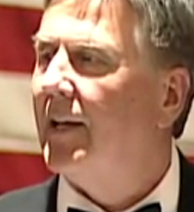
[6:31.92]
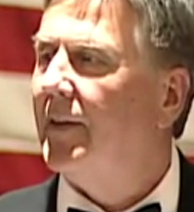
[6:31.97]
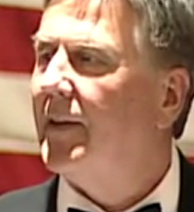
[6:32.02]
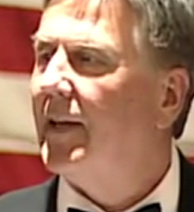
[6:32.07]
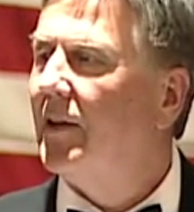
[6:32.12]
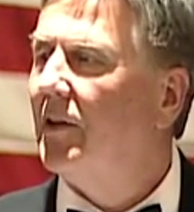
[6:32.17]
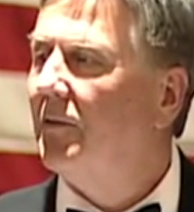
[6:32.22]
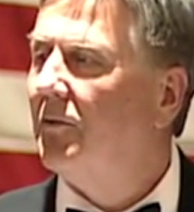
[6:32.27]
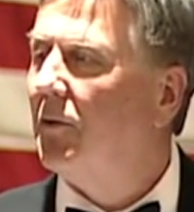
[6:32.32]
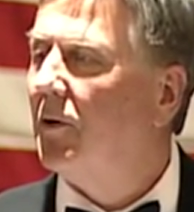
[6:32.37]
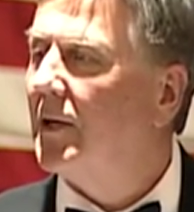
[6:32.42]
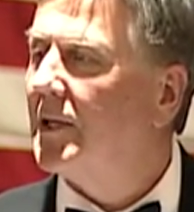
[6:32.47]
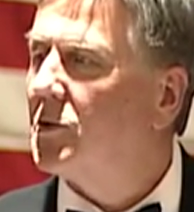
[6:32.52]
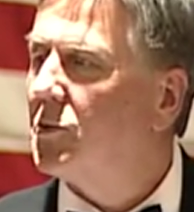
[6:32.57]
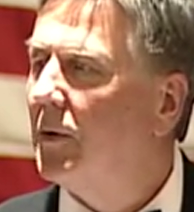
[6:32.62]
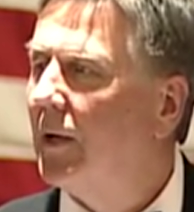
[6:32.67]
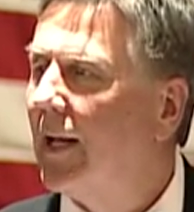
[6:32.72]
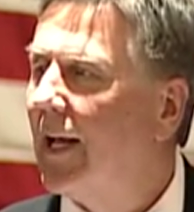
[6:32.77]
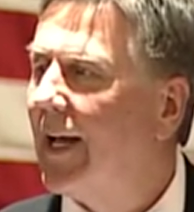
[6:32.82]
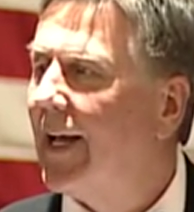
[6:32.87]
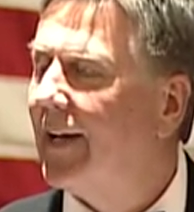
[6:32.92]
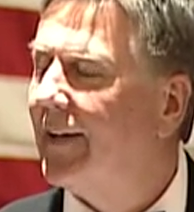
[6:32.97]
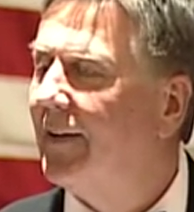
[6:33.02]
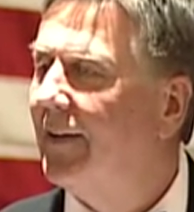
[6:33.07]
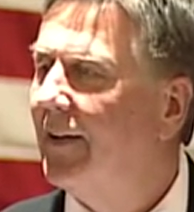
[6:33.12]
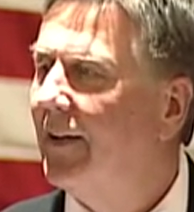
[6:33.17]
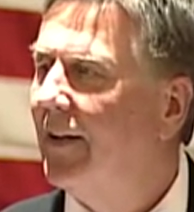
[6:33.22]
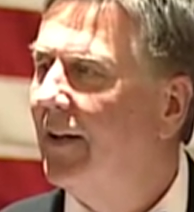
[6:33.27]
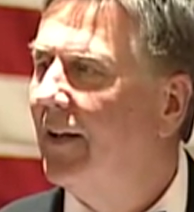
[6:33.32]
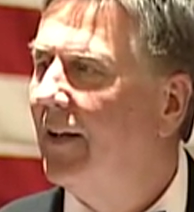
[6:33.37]
And then the voice will
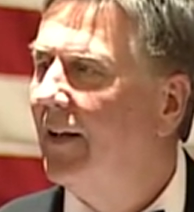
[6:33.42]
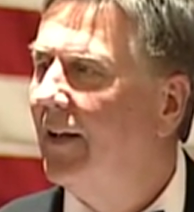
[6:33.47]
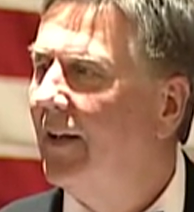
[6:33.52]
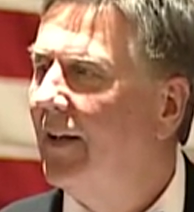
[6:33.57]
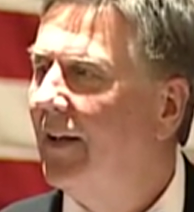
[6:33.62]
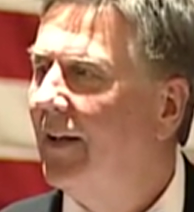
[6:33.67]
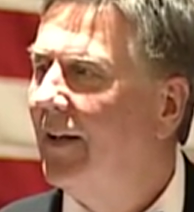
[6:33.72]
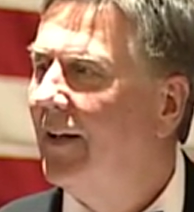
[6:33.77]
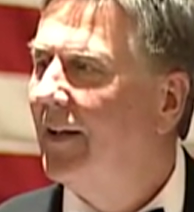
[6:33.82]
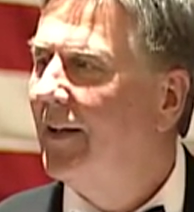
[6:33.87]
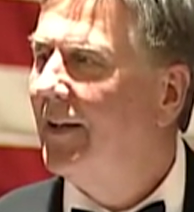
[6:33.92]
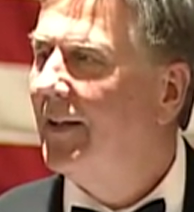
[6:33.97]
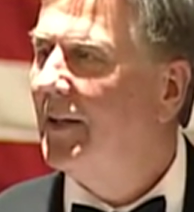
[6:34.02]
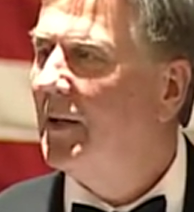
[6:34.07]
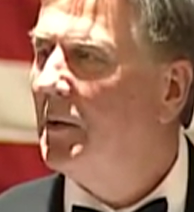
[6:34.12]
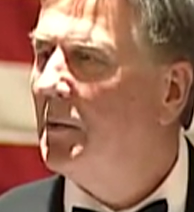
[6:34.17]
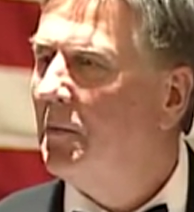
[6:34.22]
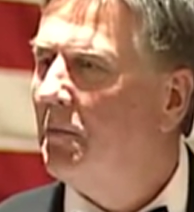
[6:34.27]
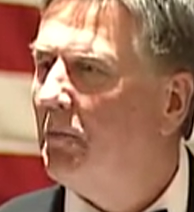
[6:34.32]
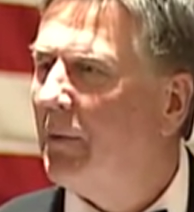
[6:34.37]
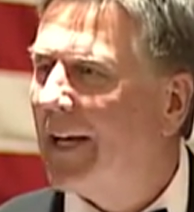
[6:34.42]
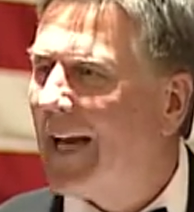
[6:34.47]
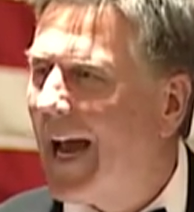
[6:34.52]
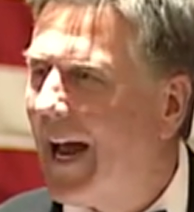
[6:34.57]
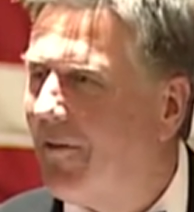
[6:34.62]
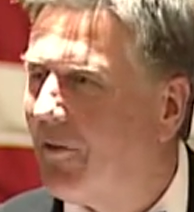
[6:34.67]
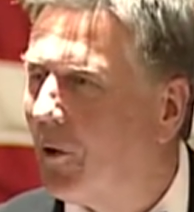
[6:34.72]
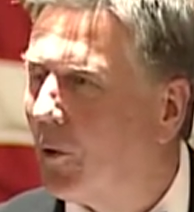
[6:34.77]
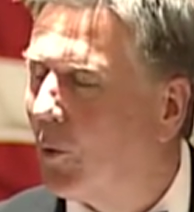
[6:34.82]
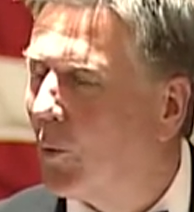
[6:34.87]
add, "But
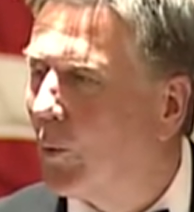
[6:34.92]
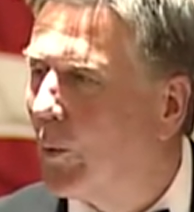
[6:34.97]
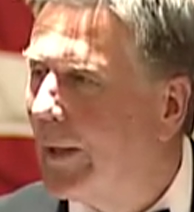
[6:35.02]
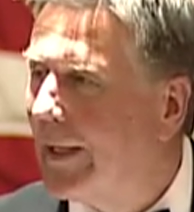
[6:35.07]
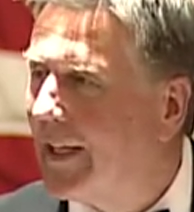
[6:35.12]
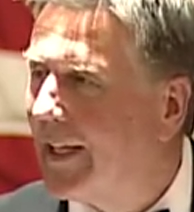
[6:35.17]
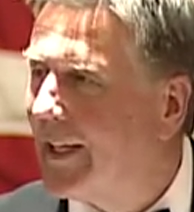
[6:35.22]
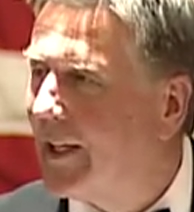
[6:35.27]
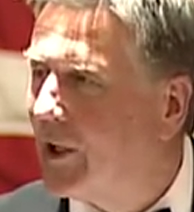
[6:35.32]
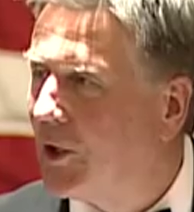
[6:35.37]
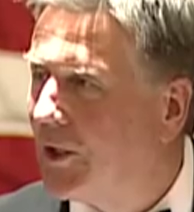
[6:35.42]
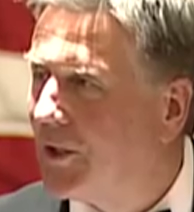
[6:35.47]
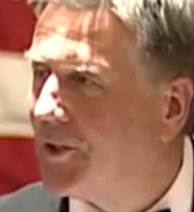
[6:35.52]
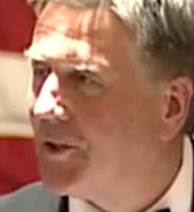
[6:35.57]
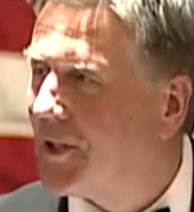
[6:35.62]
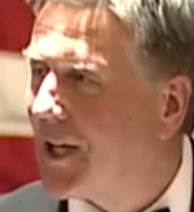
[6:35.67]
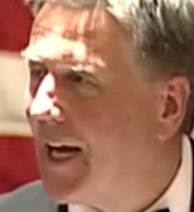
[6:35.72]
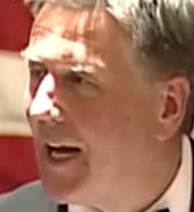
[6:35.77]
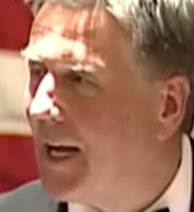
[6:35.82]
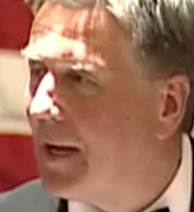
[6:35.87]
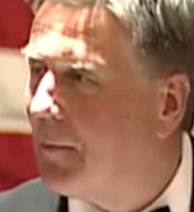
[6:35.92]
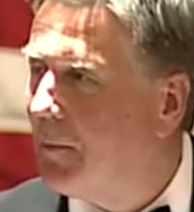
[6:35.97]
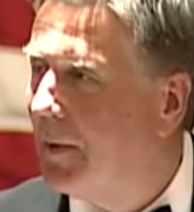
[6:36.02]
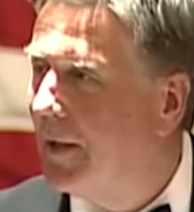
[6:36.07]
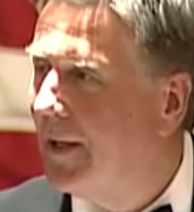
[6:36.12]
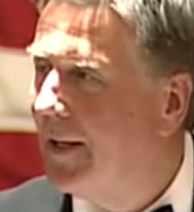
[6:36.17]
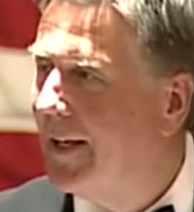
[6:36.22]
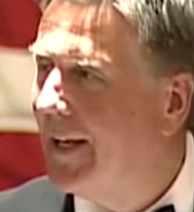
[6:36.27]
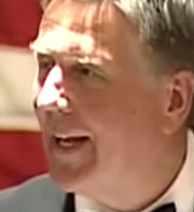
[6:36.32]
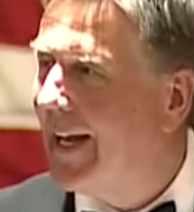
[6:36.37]
have a really good time
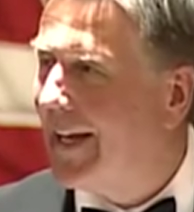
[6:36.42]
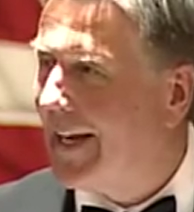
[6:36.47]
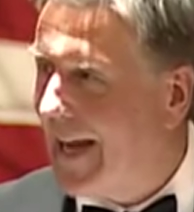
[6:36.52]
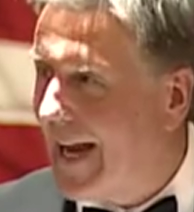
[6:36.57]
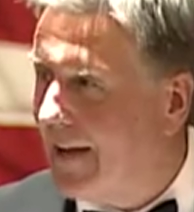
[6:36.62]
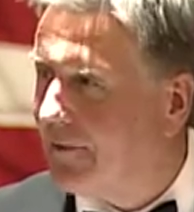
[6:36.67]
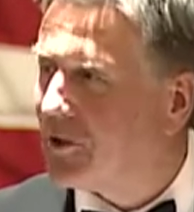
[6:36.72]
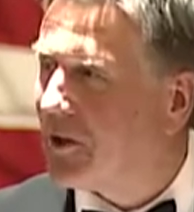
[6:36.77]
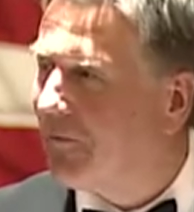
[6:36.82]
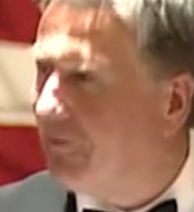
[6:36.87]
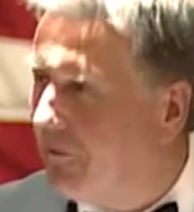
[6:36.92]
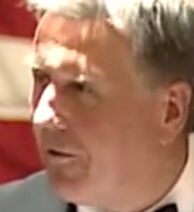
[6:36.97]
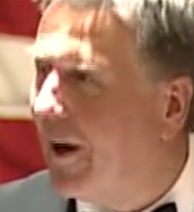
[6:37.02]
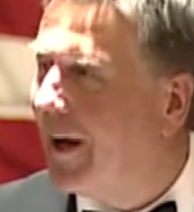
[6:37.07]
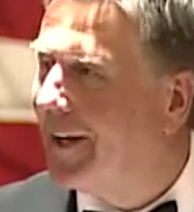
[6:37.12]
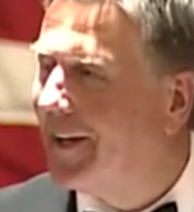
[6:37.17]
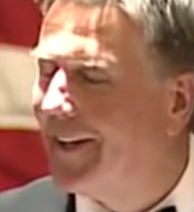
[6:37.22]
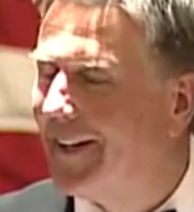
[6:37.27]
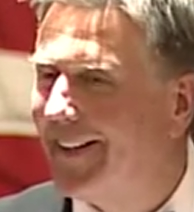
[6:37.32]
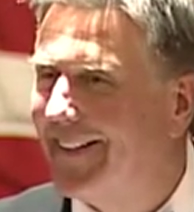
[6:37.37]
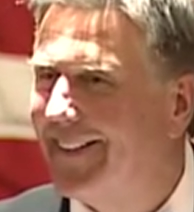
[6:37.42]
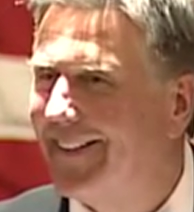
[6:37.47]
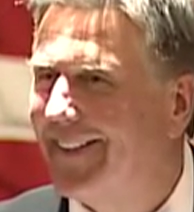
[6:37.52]
and have some fun."